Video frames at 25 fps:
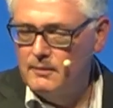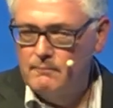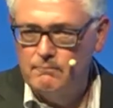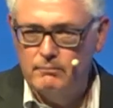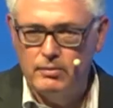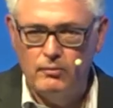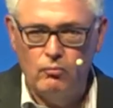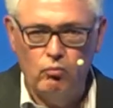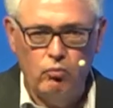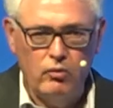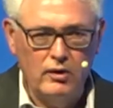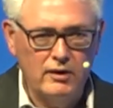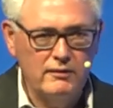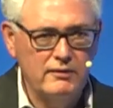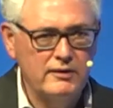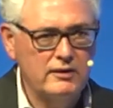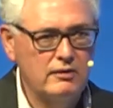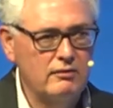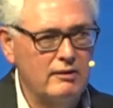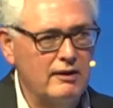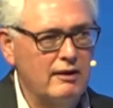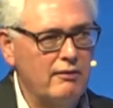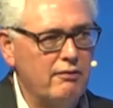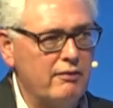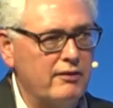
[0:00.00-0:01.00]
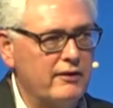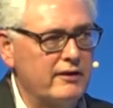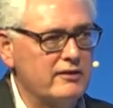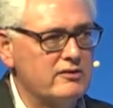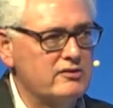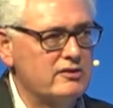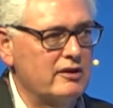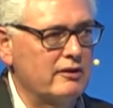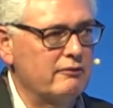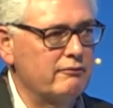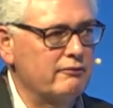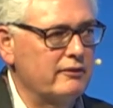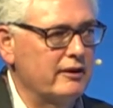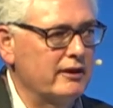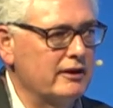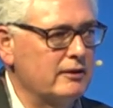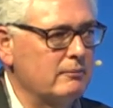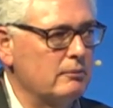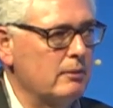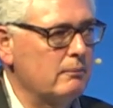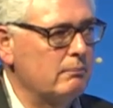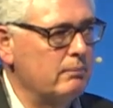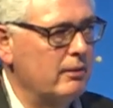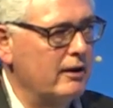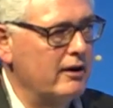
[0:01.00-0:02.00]
But one of the great things I find
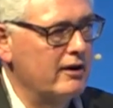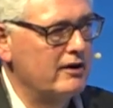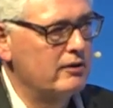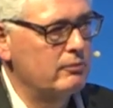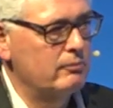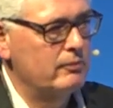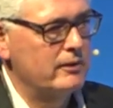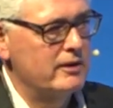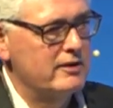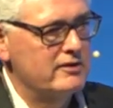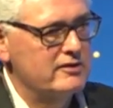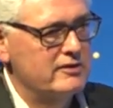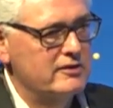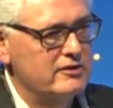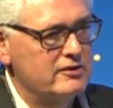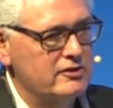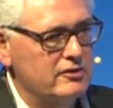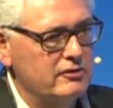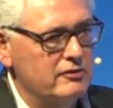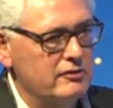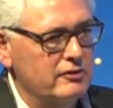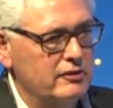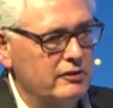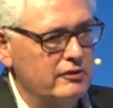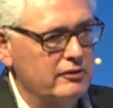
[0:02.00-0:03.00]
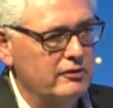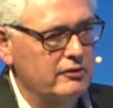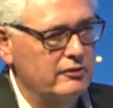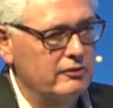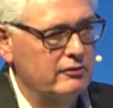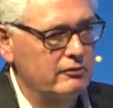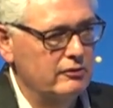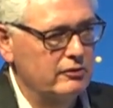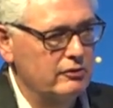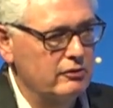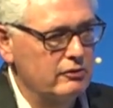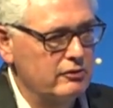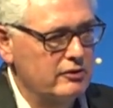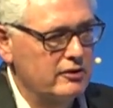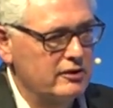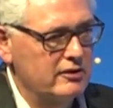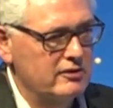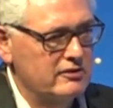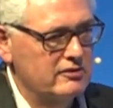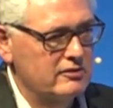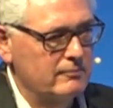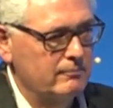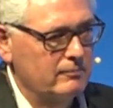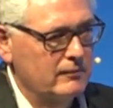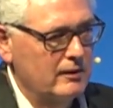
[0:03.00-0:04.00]
about pathways is you look
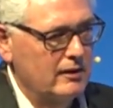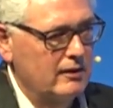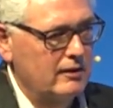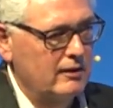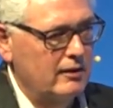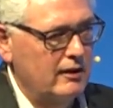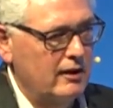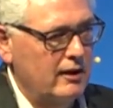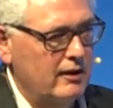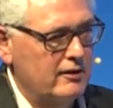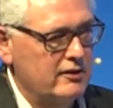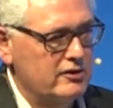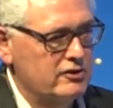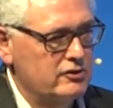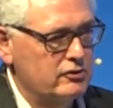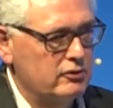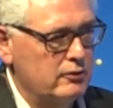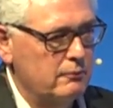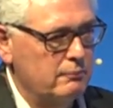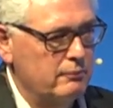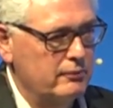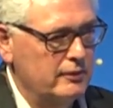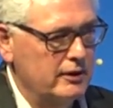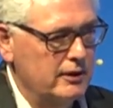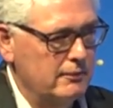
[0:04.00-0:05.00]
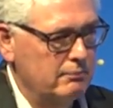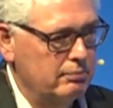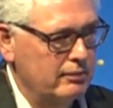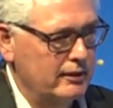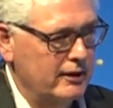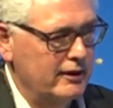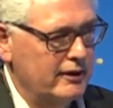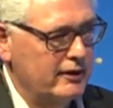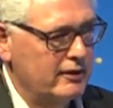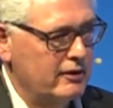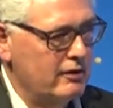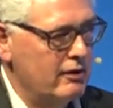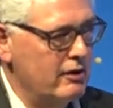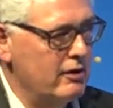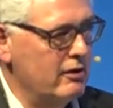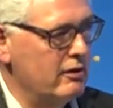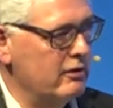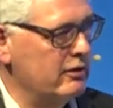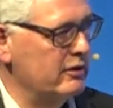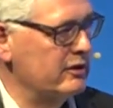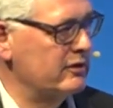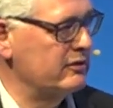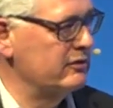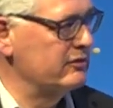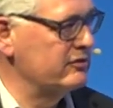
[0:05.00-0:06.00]
at the sort of pre-planning,
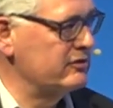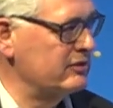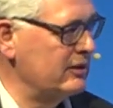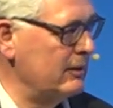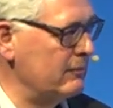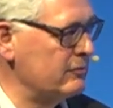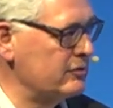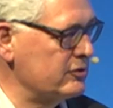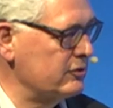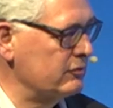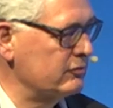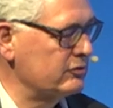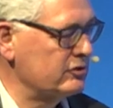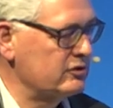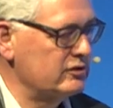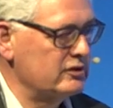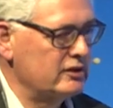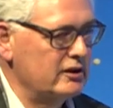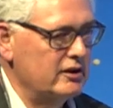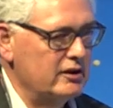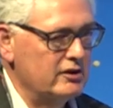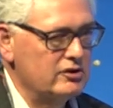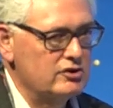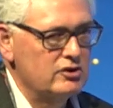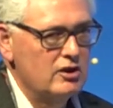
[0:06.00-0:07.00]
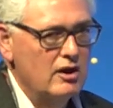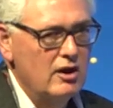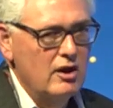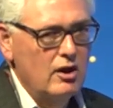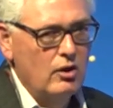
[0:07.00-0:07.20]
early conceptual stage,